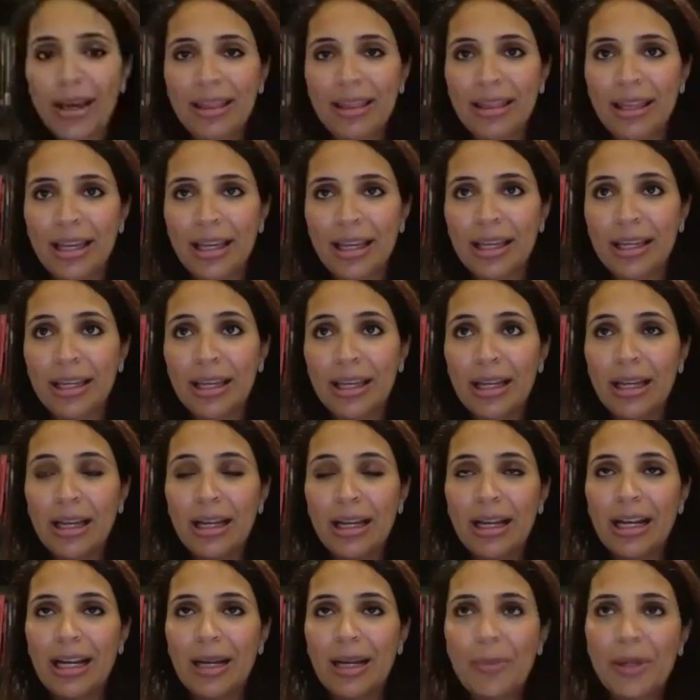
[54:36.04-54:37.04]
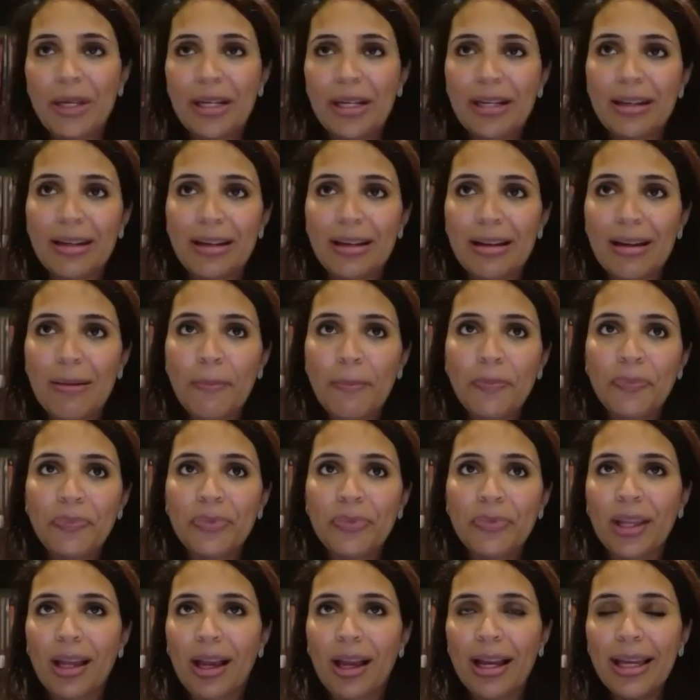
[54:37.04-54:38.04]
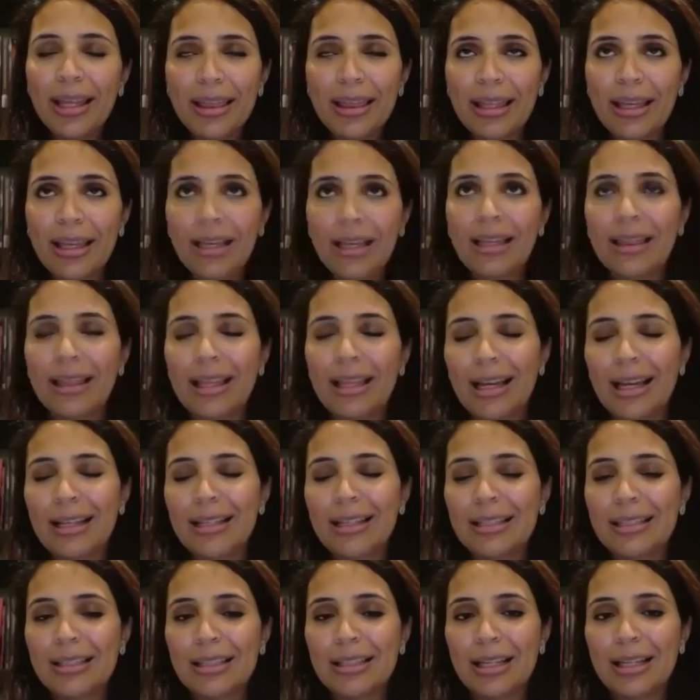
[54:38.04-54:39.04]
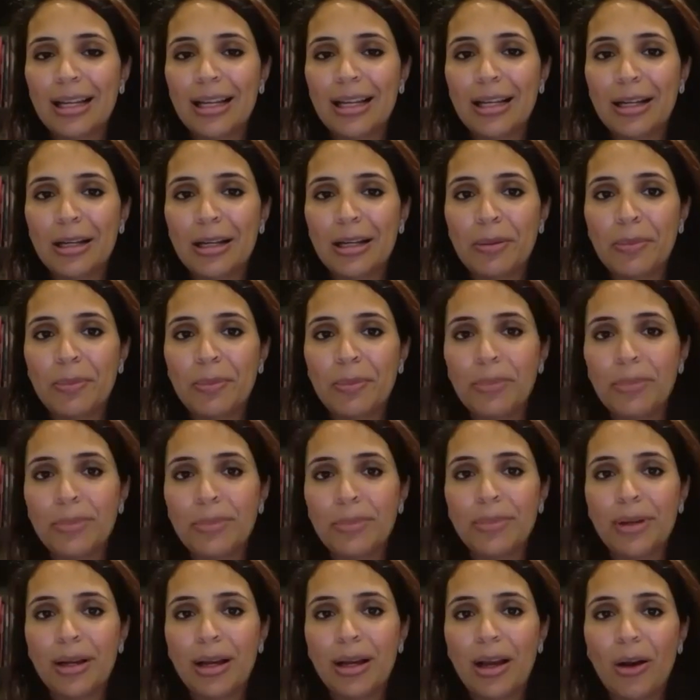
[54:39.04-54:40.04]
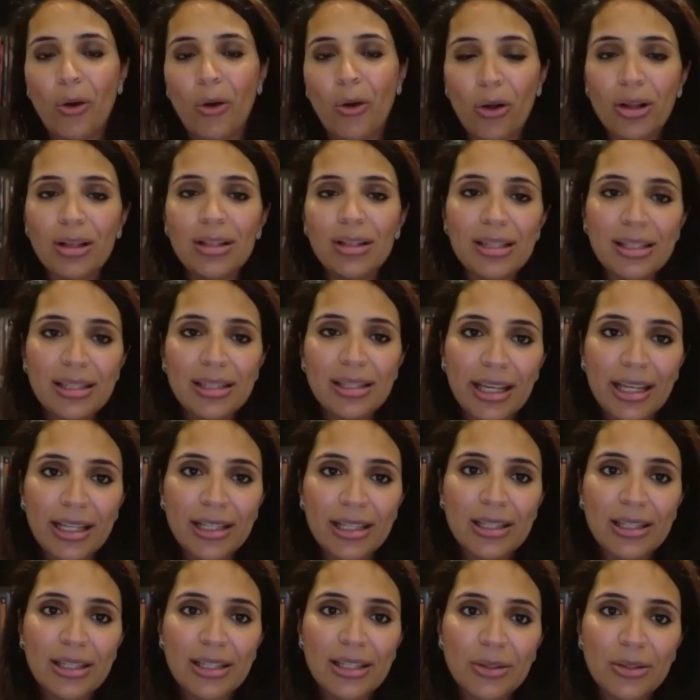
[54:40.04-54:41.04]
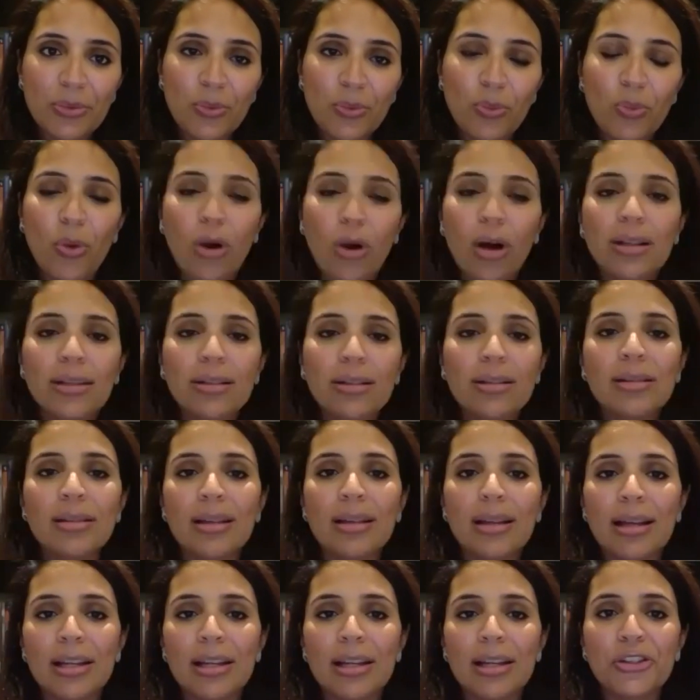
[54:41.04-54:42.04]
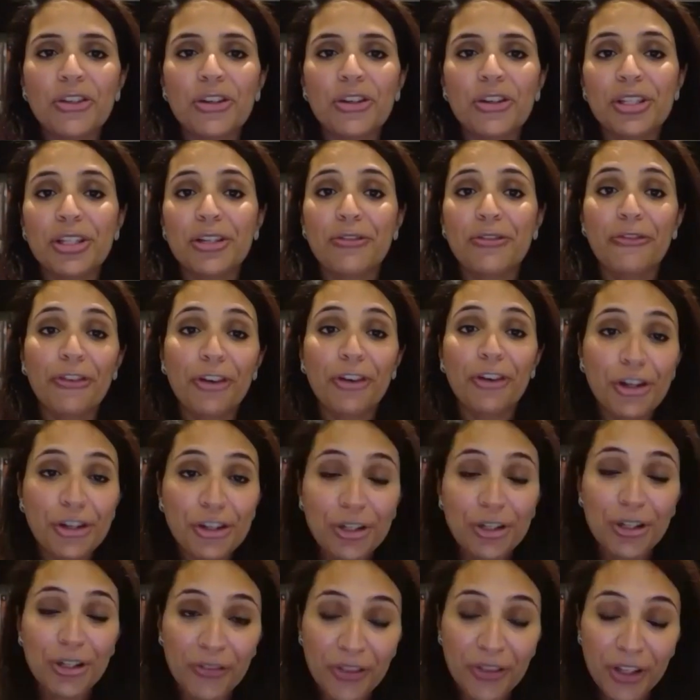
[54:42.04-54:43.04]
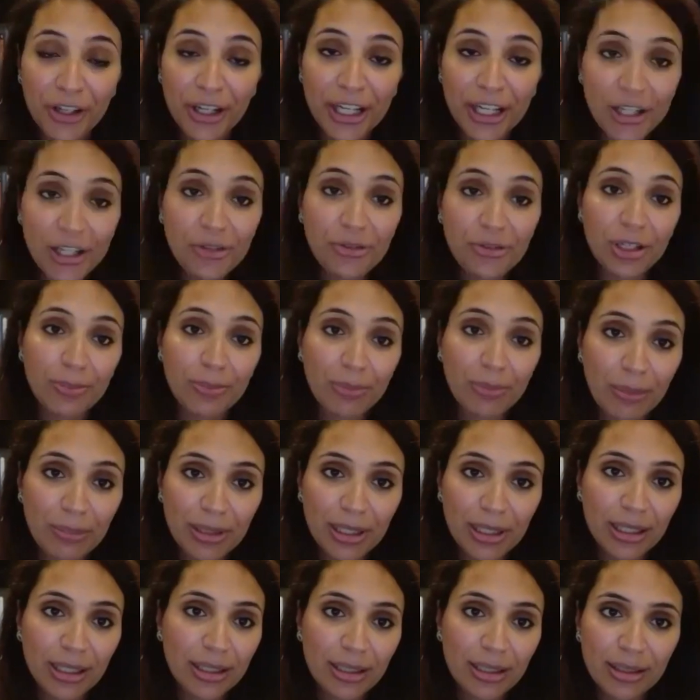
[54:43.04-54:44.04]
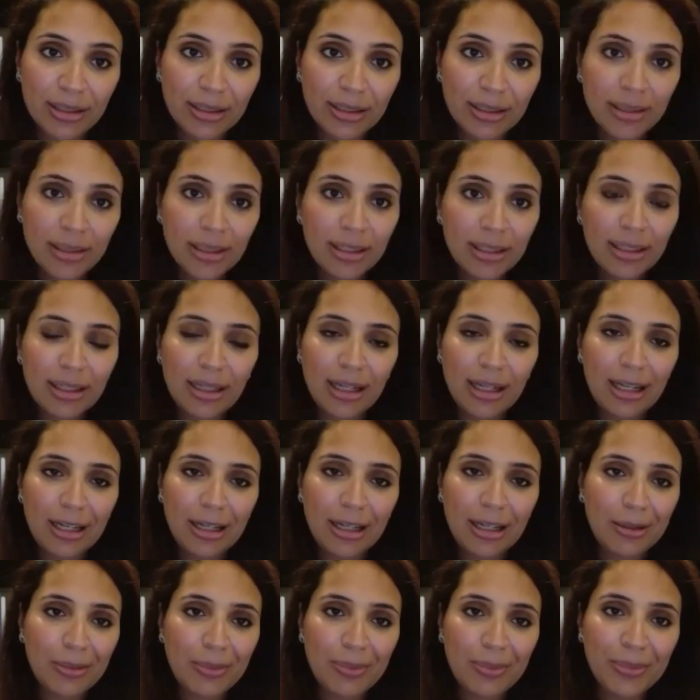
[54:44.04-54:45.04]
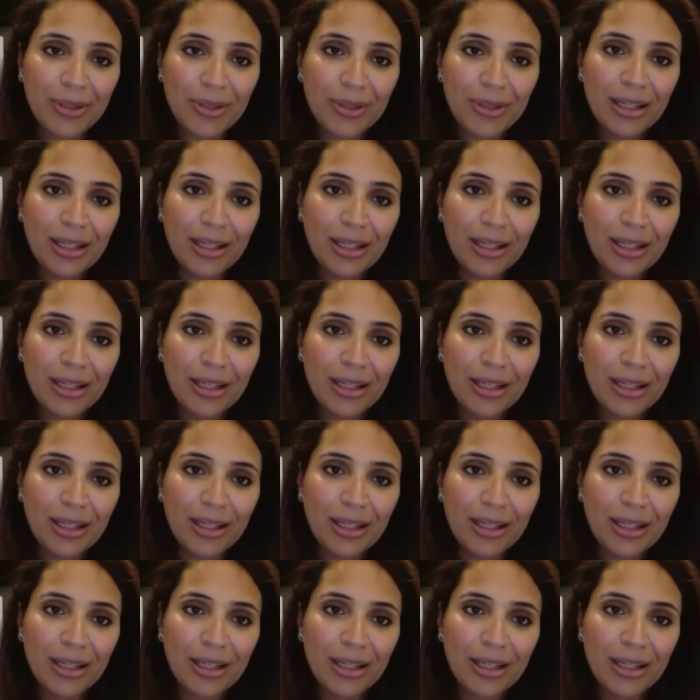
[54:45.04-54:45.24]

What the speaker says: think, I mean, I think that all states want a certain version of their history public. Um,